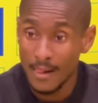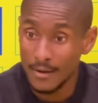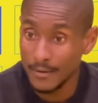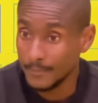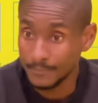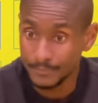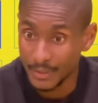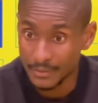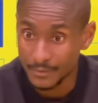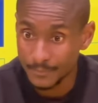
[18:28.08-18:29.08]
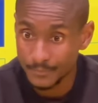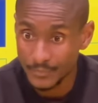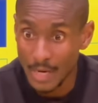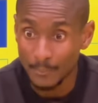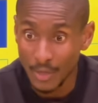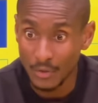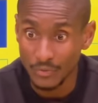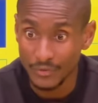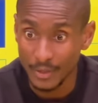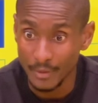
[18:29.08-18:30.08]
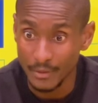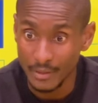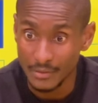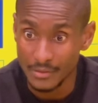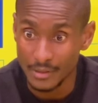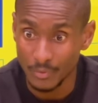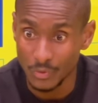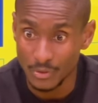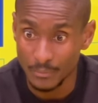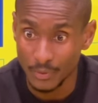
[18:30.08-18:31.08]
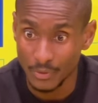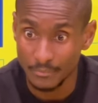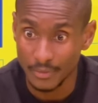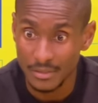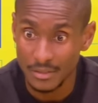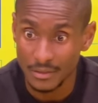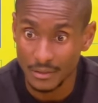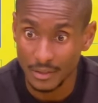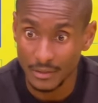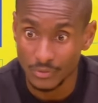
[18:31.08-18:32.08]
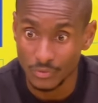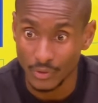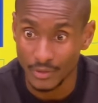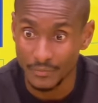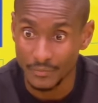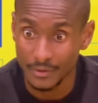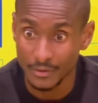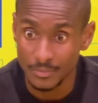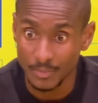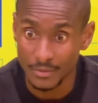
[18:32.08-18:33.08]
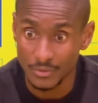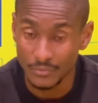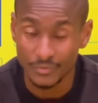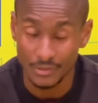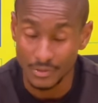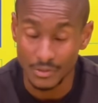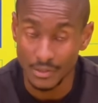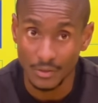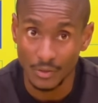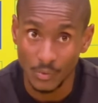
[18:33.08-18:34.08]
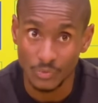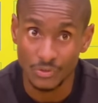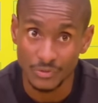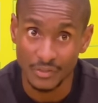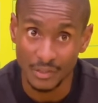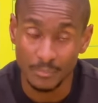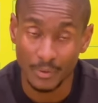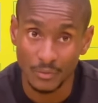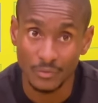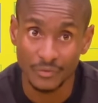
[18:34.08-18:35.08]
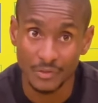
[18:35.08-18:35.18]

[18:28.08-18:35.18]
um, but I'm proud of them, and that's the most important message I'd like to leave in this press conference is that the coach is very proud of